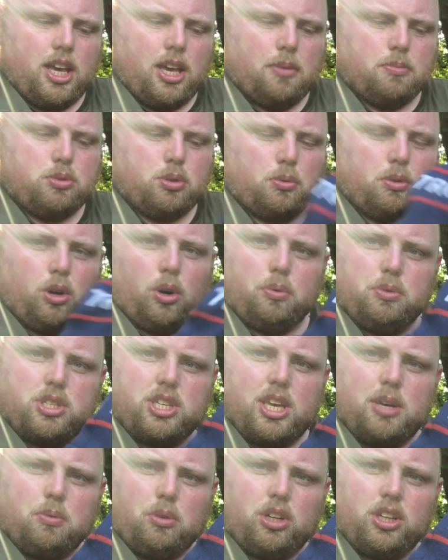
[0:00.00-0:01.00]
So we always
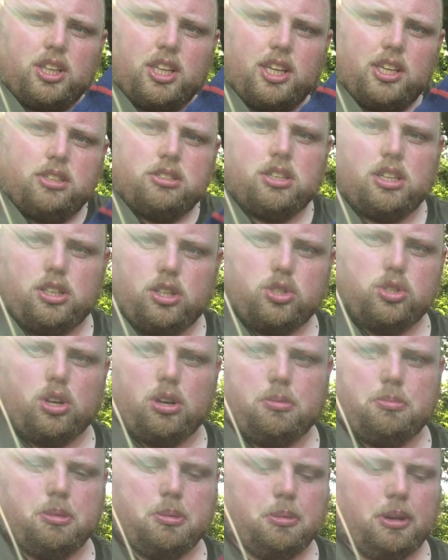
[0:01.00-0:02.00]
keep one of these in the top
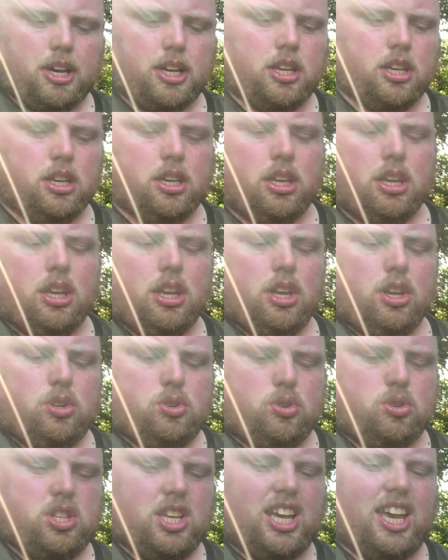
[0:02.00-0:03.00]
of my bag,
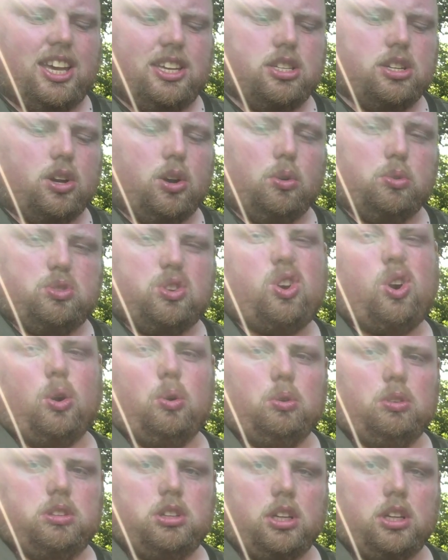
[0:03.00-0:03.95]
just in case it goes cold.